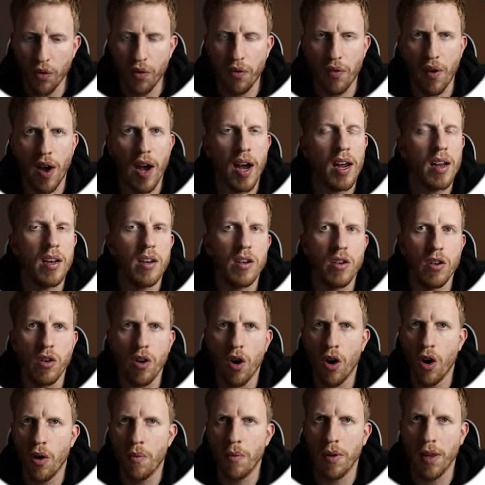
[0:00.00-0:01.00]
you'll find
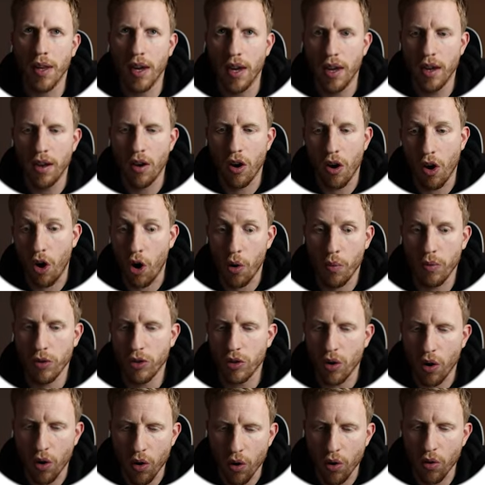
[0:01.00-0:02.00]
normally or
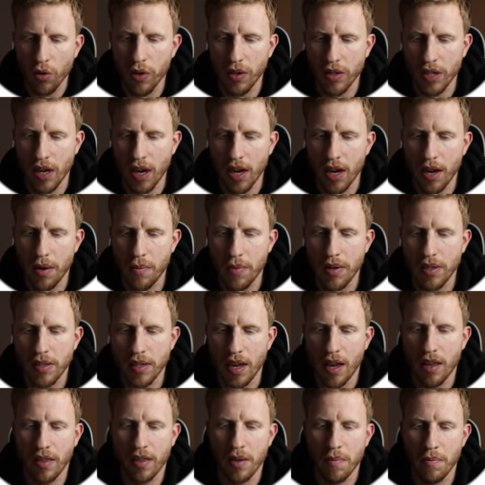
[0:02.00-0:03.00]
almost all the time is
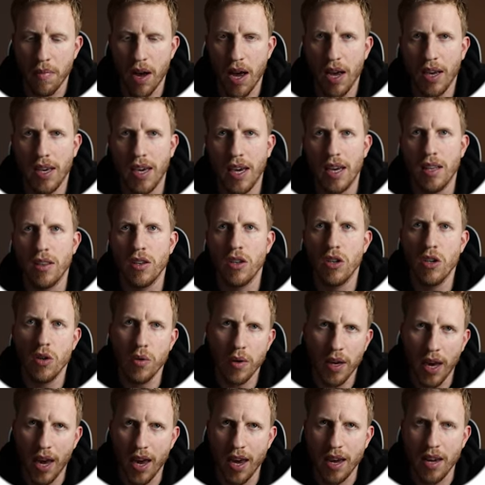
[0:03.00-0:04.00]
that the market in
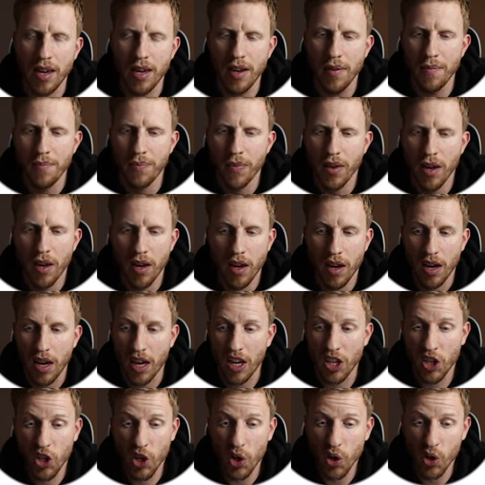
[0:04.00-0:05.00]
the UK
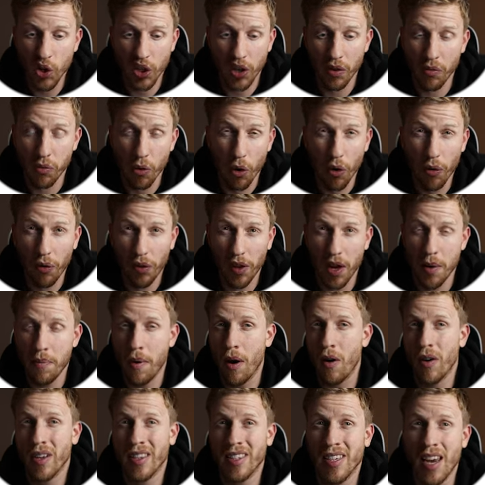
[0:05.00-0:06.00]
is usually roughly
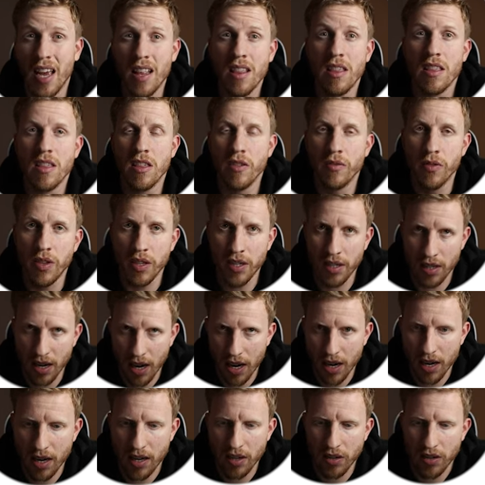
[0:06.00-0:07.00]
about a tenth of the
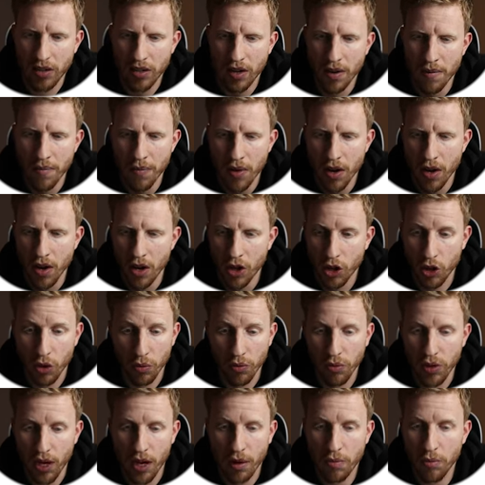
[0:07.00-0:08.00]
size,
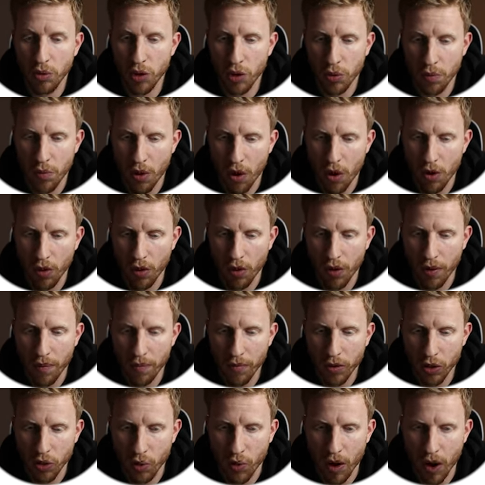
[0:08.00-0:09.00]
sometimes smaller.
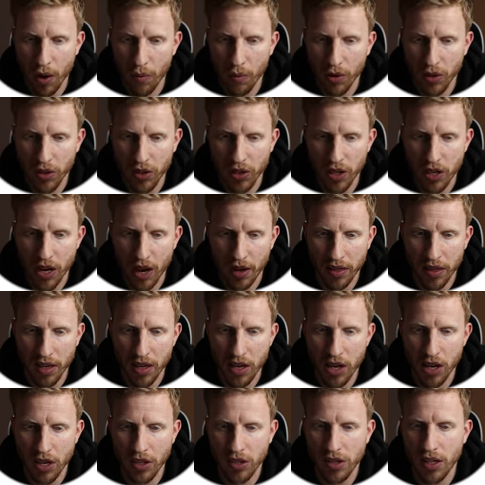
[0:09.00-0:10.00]
So what I want to see, I
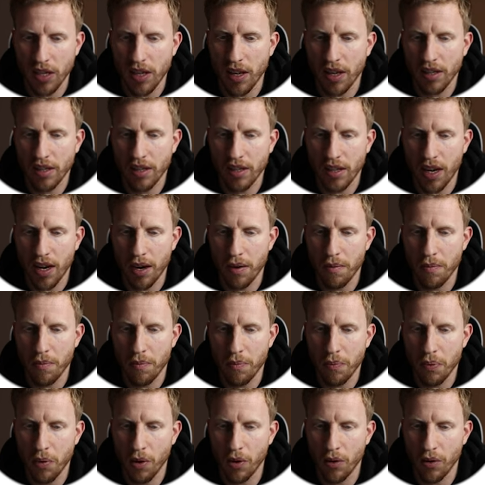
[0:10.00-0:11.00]
think you can see that
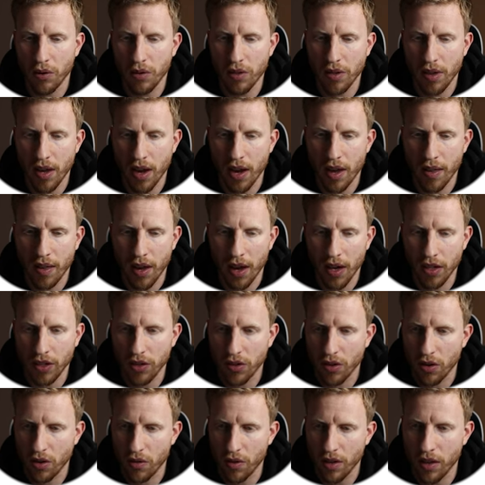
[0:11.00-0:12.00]
same product there that I
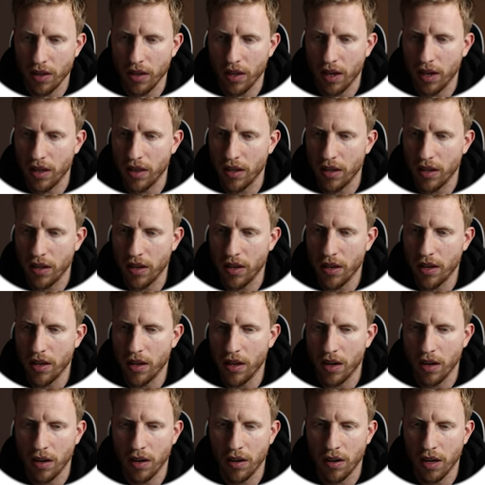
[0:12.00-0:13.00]
saw in
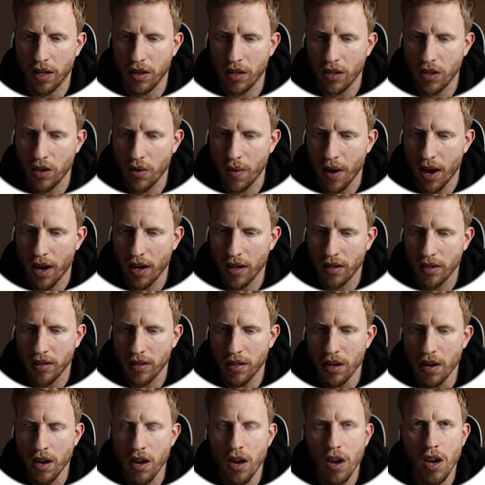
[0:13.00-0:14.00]
the
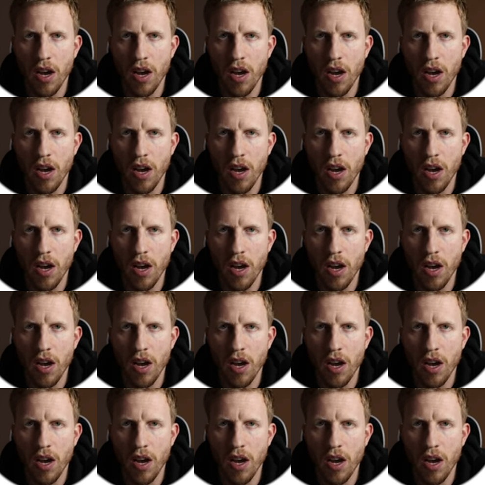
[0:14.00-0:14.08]
US.